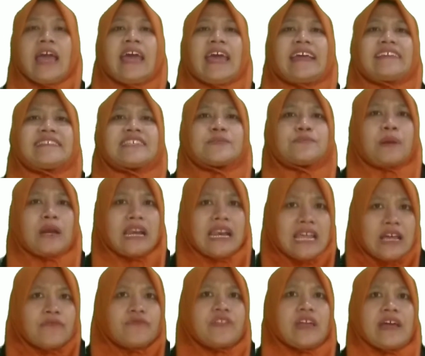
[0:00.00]
It is
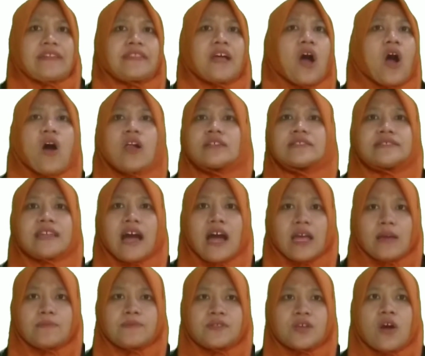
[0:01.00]
believed that all
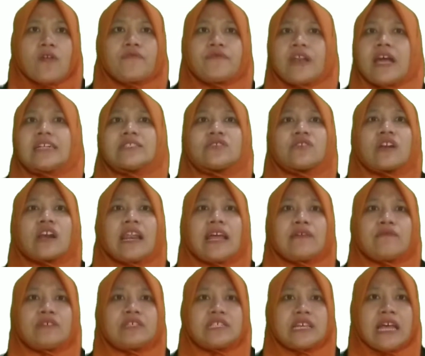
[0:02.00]
types of natural
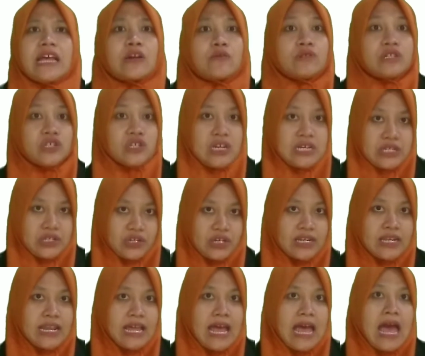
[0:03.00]
language
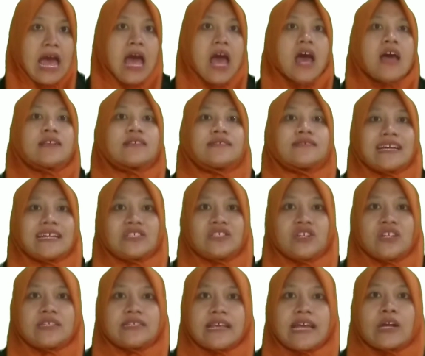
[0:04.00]
acquisition, such
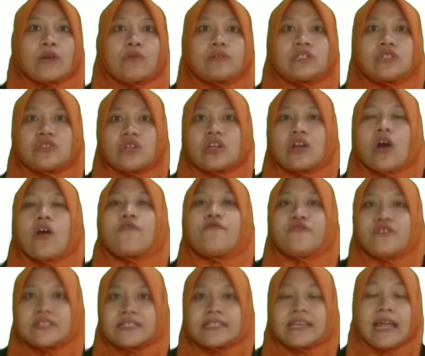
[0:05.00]
as acquisition of
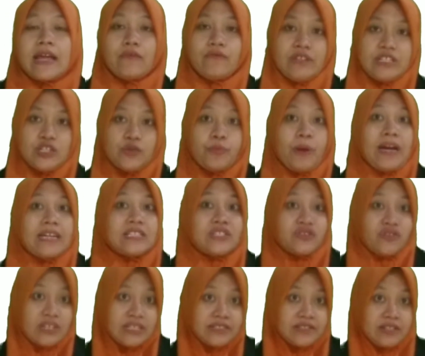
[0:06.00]
first language by
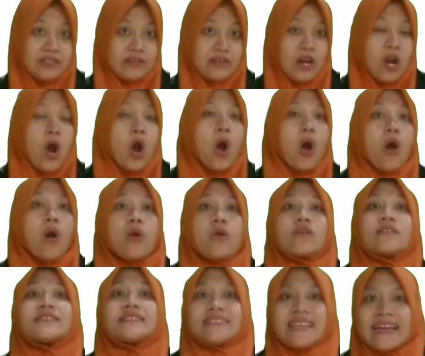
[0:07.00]
children or
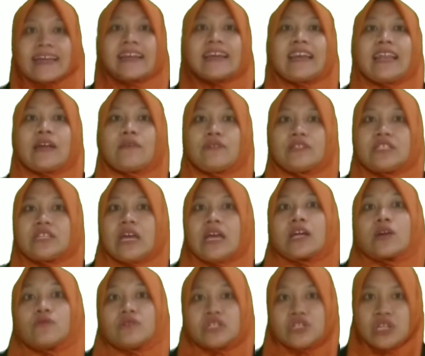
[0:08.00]
second language
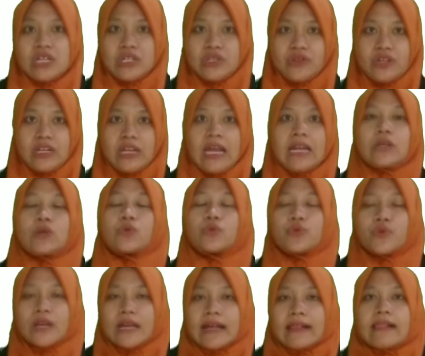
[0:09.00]
acquisition in
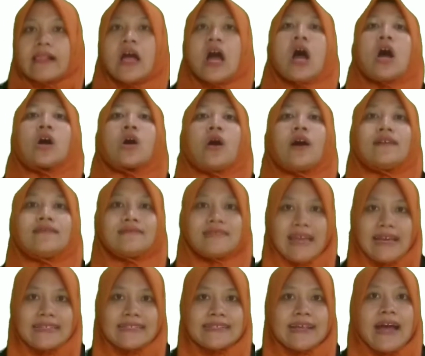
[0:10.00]
real
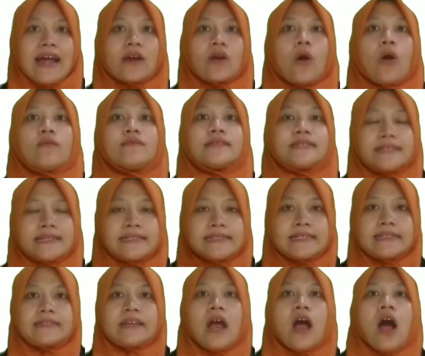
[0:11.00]
context, are
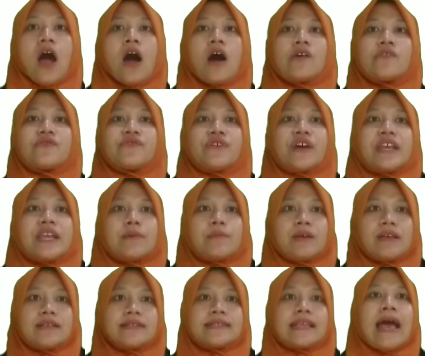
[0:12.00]
considered
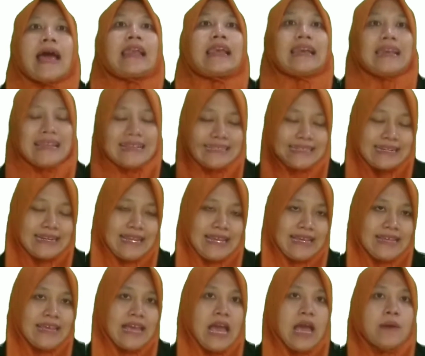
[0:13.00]
autonomous
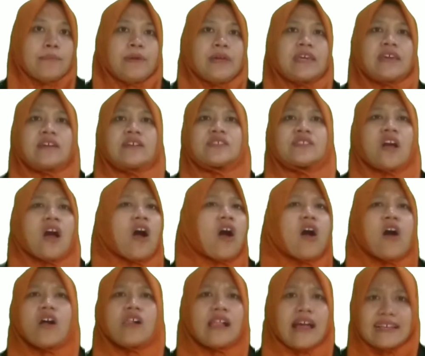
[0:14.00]
listening because
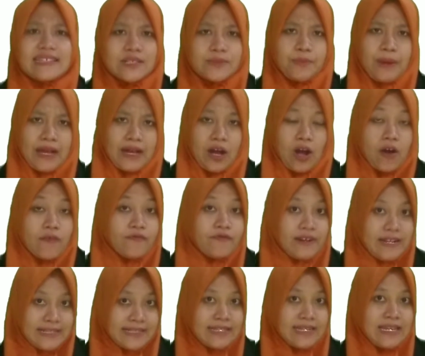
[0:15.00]
all aspects of
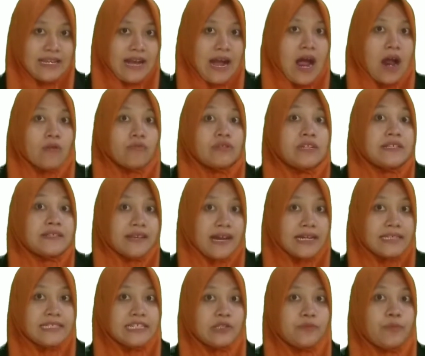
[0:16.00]
listening are
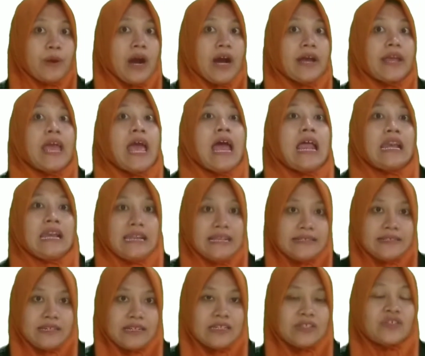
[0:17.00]
decided by
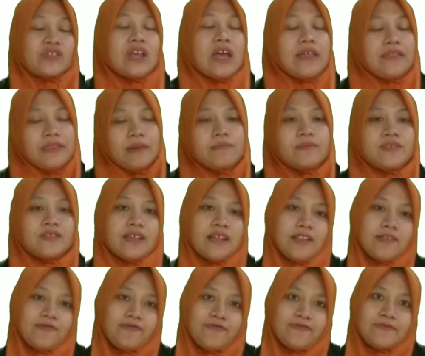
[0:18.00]
listeners themselves.
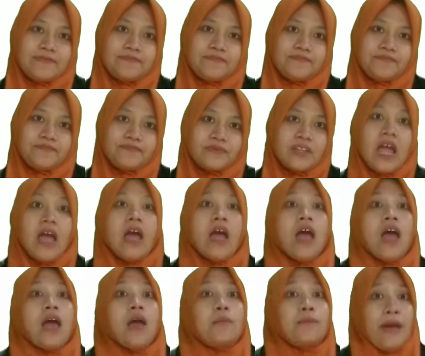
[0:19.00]

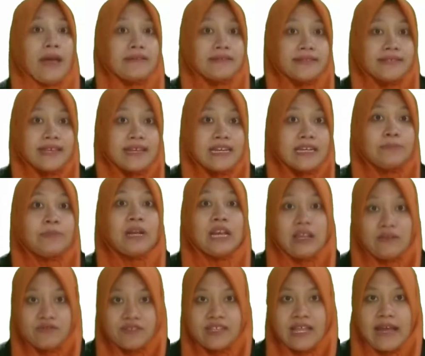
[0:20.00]
Benson
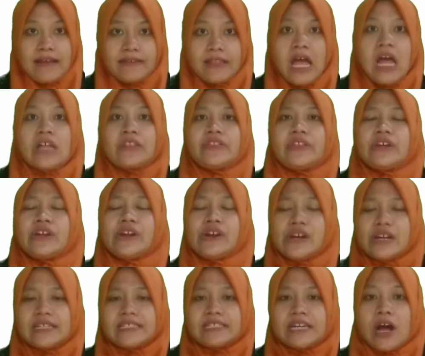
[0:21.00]
believes that the
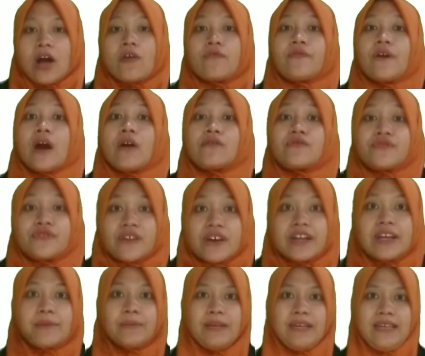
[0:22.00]
heart of
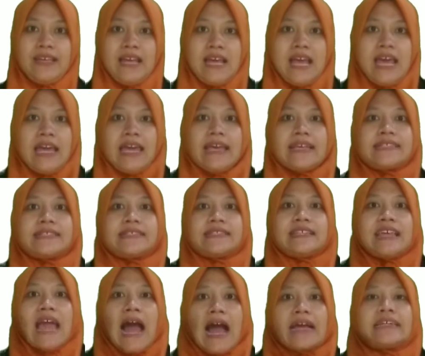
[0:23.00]
autonomy is
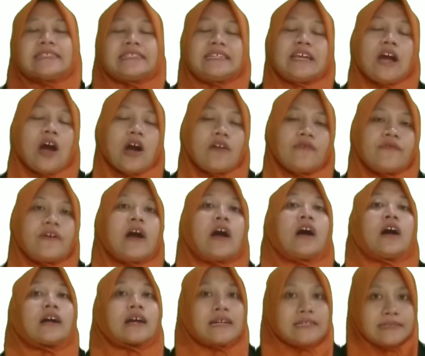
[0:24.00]
the idea of
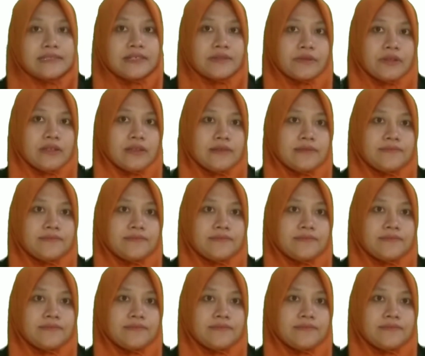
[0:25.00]
control.